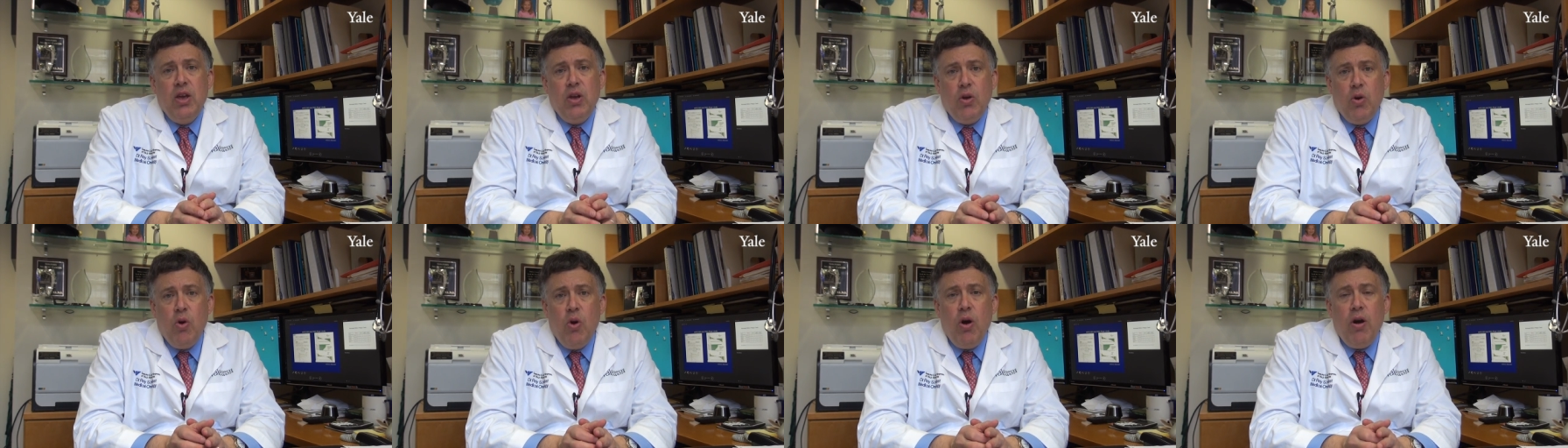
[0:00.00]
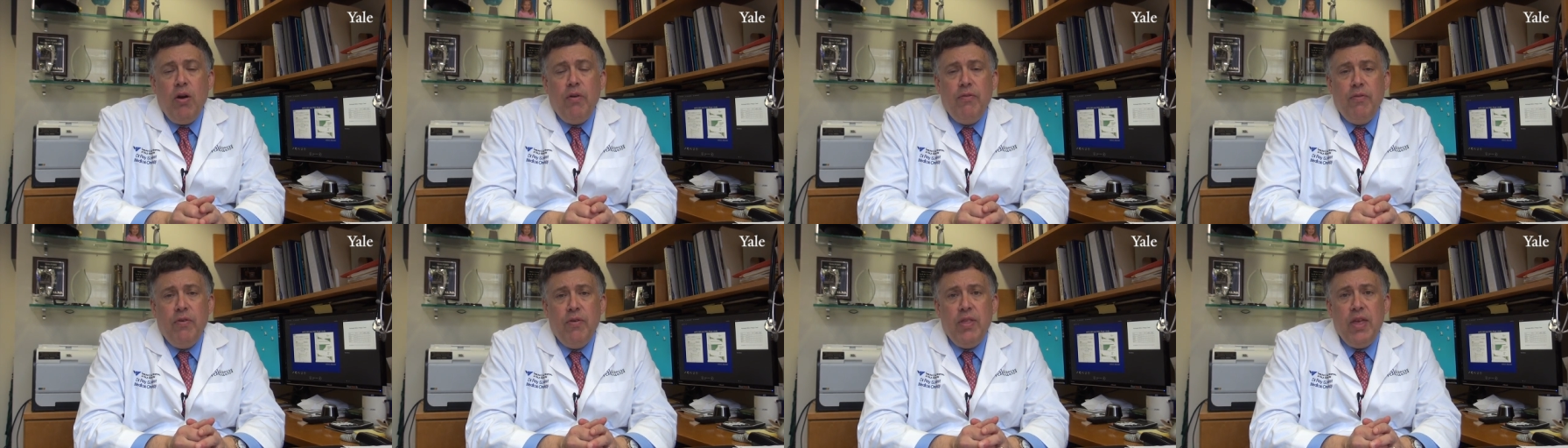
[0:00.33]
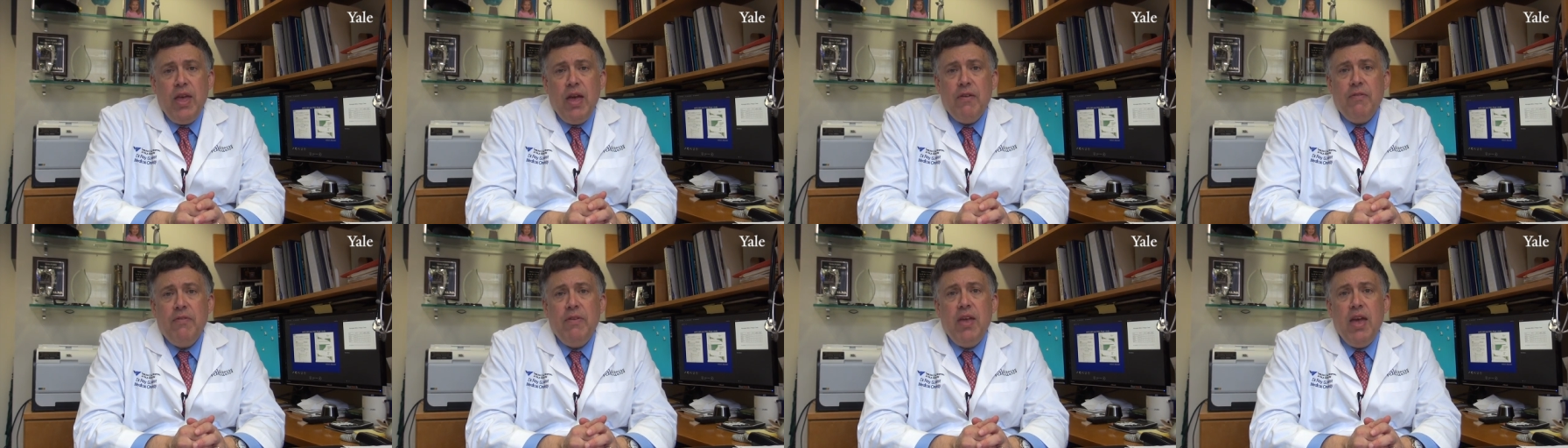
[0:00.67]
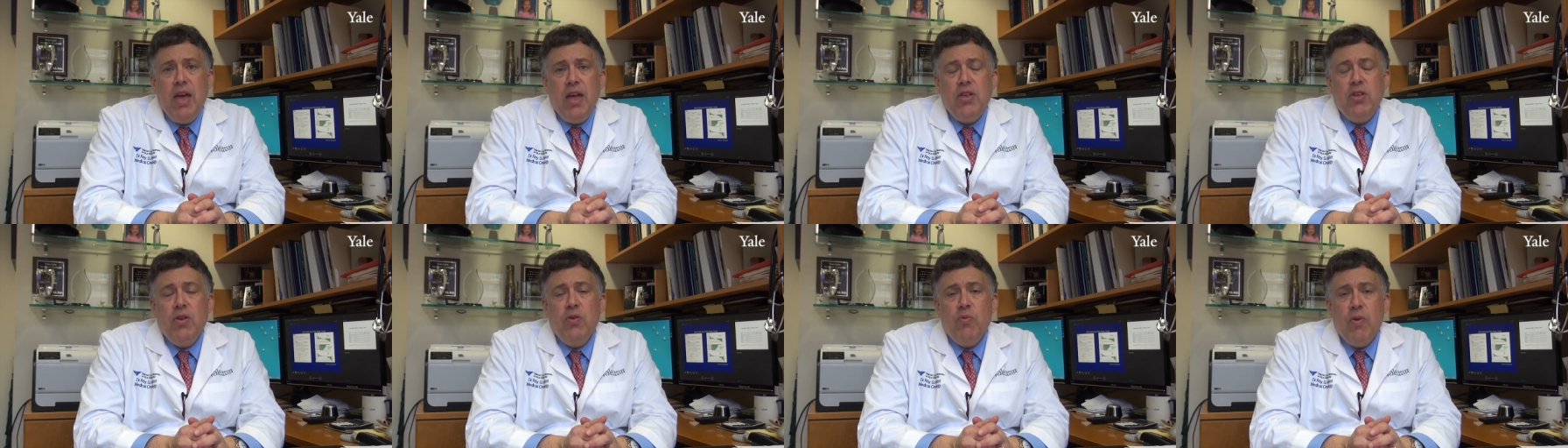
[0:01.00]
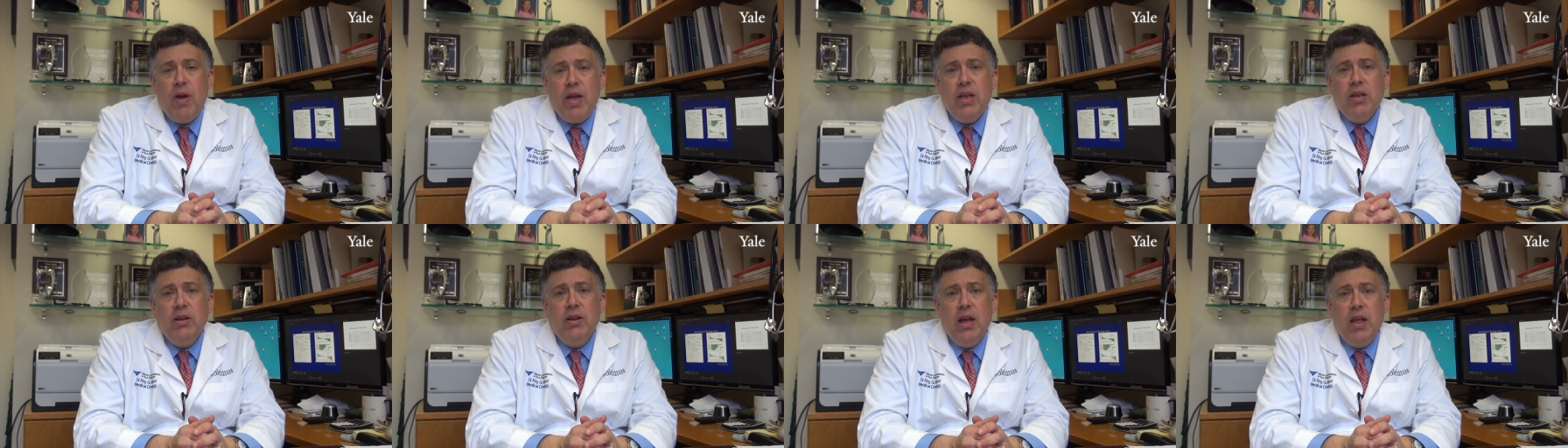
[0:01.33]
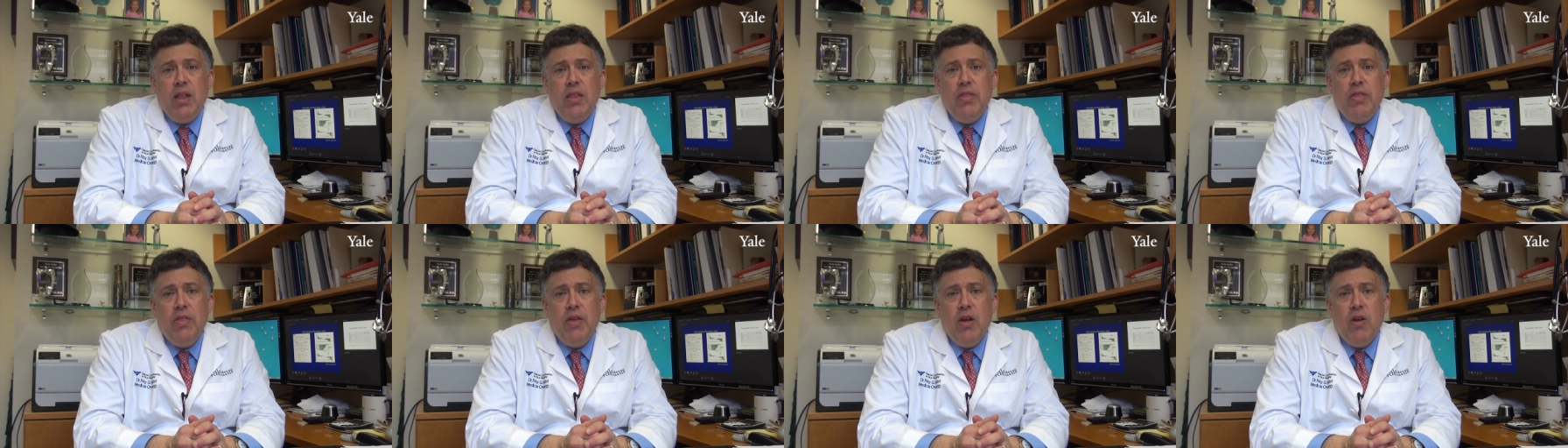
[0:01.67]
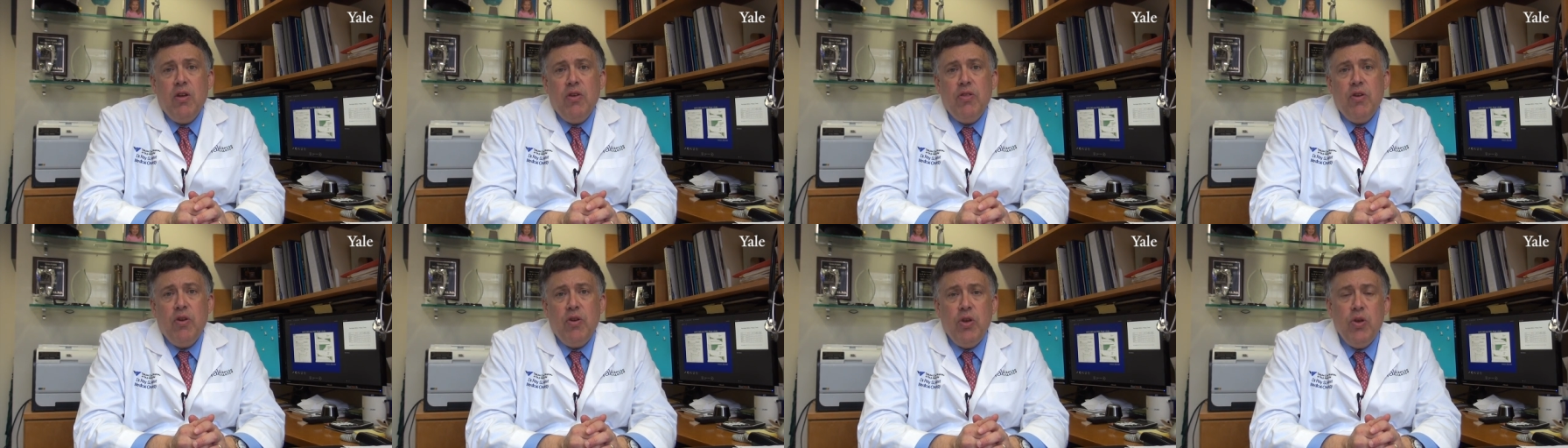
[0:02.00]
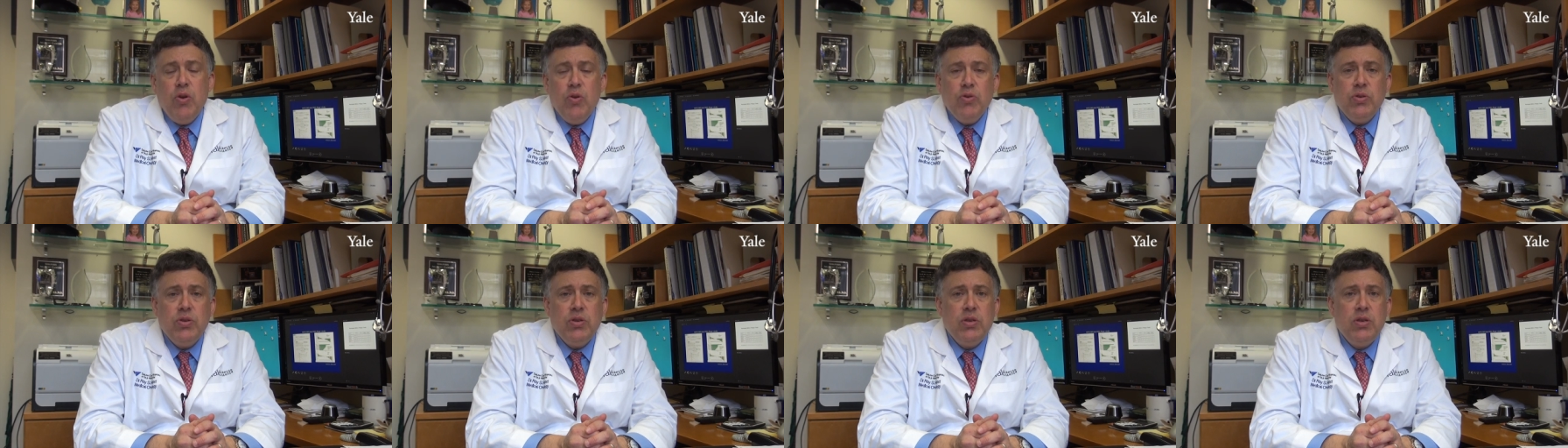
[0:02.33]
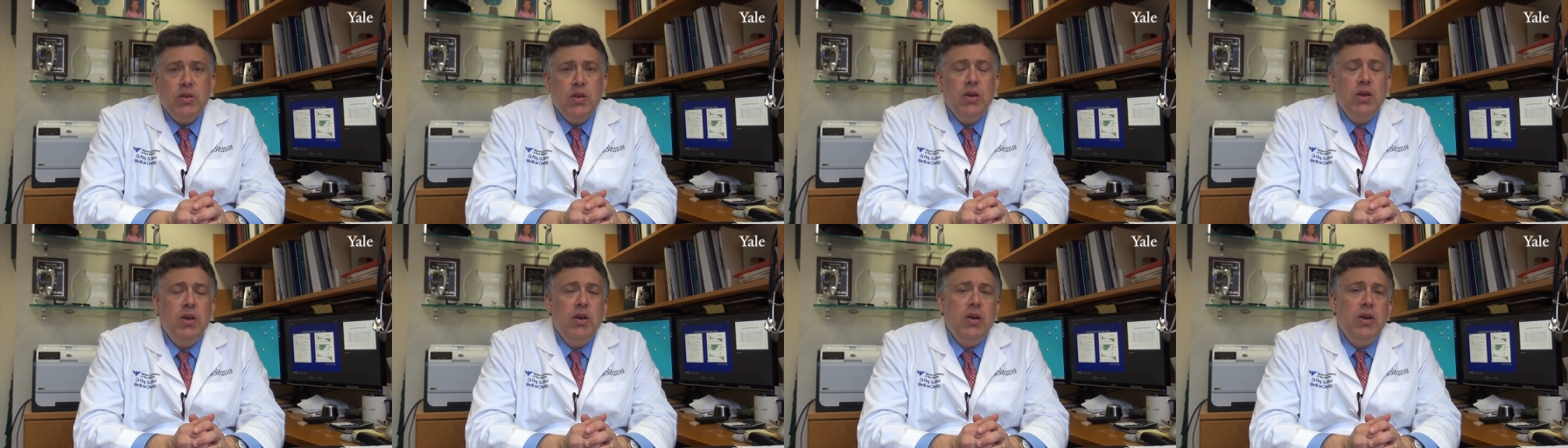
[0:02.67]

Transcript: call for the FDA to regulate their, their use.